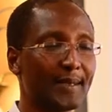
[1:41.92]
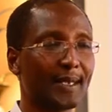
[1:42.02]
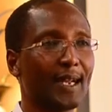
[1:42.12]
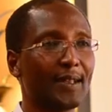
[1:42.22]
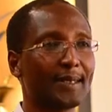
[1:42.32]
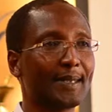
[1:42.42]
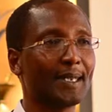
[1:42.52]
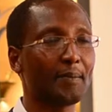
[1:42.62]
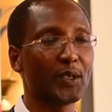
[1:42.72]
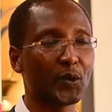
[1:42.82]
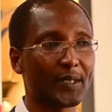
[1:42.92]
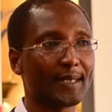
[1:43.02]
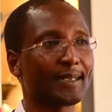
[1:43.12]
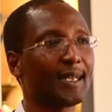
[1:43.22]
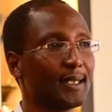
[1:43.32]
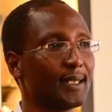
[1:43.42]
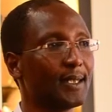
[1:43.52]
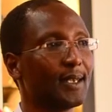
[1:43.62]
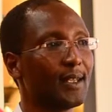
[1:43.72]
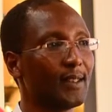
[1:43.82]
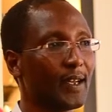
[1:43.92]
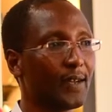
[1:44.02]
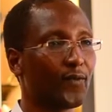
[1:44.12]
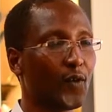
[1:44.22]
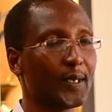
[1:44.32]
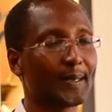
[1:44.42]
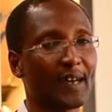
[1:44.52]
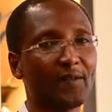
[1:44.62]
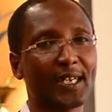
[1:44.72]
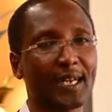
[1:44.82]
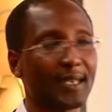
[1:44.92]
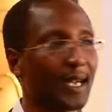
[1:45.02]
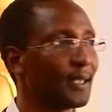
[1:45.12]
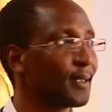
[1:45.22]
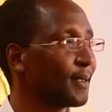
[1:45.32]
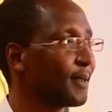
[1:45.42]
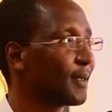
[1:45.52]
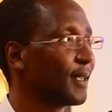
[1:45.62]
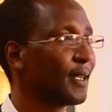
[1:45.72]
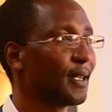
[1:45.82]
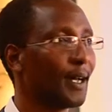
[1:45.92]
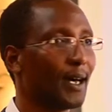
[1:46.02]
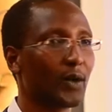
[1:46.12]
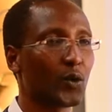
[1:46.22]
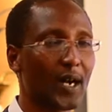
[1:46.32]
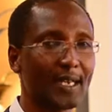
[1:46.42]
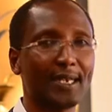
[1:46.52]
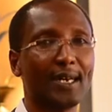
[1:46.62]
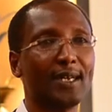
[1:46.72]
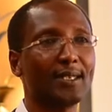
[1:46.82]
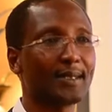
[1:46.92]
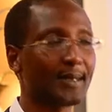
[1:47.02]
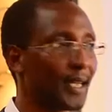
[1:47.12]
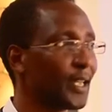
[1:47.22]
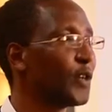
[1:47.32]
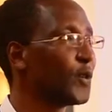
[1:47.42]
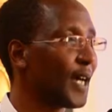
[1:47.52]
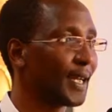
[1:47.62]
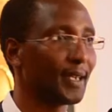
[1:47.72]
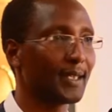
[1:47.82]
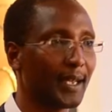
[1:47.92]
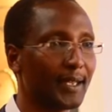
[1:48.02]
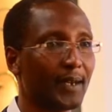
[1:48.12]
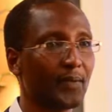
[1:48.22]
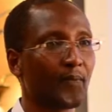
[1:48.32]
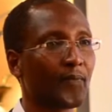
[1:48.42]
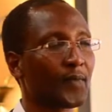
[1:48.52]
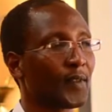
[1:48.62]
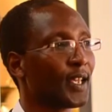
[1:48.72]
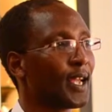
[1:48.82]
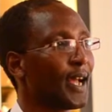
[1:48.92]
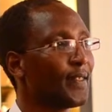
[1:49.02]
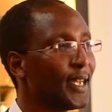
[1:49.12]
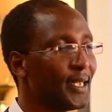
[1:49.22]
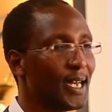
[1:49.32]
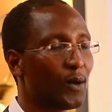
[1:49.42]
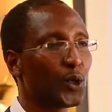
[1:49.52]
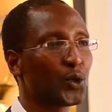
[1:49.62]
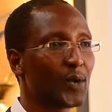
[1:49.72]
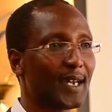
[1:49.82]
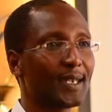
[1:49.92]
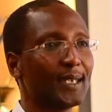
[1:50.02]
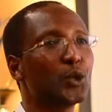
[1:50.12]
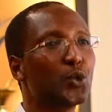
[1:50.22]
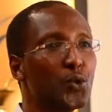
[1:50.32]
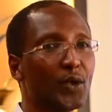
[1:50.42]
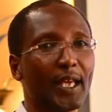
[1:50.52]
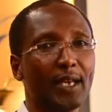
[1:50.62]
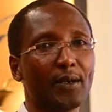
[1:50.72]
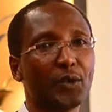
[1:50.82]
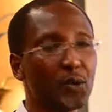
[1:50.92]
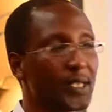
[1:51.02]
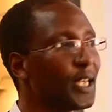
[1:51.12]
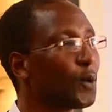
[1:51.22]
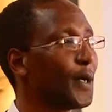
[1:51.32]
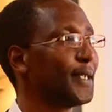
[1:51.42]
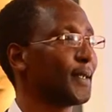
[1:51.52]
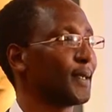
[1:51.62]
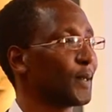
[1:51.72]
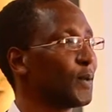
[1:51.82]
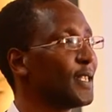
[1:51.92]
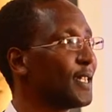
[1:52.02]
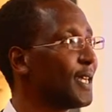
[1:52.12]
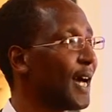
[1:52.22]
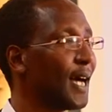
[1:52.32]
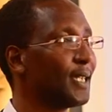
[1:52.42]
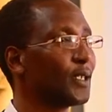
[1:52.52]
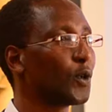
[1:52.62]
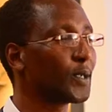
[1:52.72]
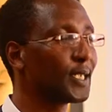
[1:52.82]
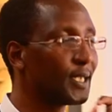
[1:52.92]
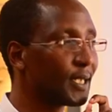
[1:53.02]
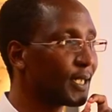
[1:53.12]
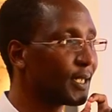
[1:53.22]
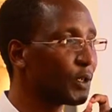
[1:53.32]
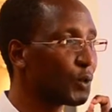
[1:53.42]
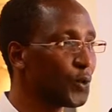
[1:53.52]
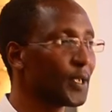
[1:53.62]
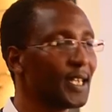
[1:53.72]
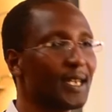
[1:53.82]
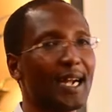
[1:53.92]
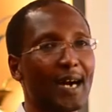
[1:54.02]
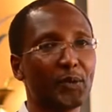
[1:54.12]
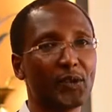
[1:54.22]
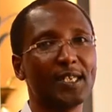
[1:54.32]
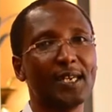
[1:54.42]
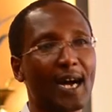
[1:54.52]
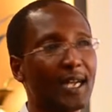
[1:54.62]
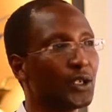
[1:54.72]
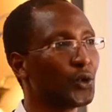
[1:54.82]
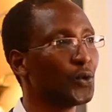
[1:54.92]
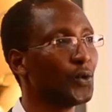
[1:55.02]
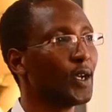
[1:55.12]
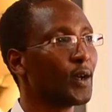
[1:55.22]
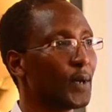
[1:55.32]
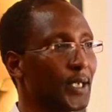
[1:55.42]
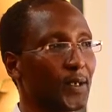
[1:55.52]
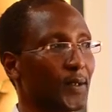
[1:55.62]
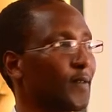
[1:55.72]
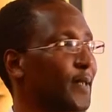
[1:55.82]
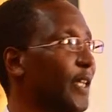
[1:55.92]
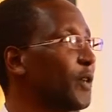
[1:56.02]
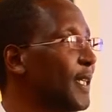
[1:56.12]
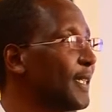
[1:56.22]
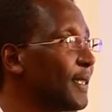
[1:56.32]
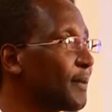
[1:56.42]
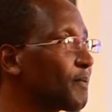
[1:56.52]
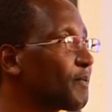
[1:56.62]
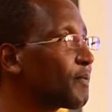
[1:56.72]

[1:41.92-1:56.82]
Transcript: basically the centerpiece of the study in the four East African countries, Rwanda, Tanzania, Uganda, and Kenya. And the idea was to address two key questions with regard, or two key gaps with regard to questions of security.